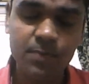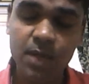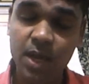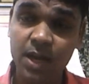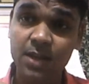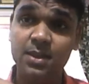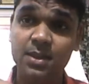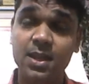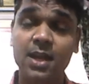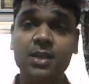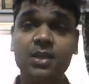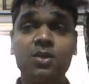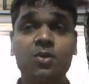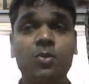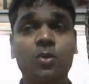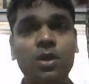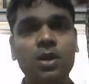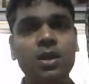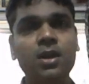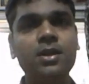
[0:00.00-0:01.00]
And that
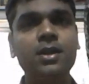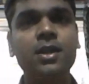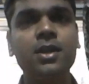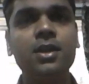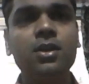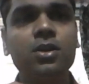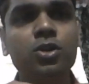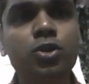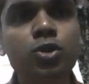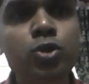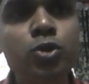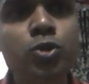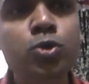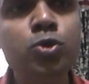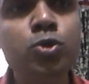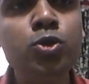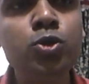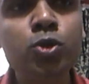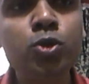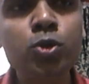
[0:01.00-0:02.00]
quality you
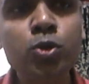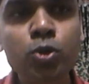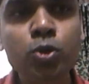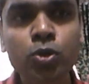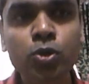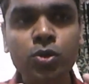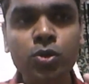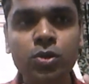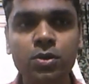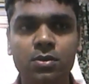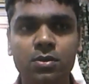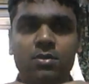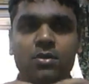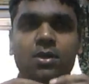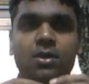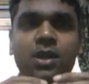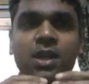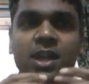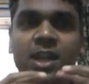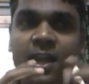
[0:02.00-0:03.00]
should
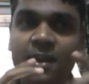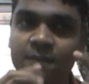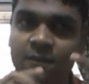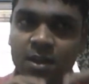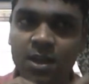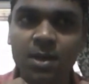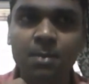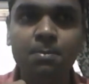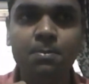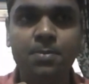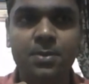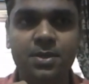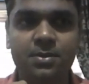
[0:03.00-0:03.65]
develop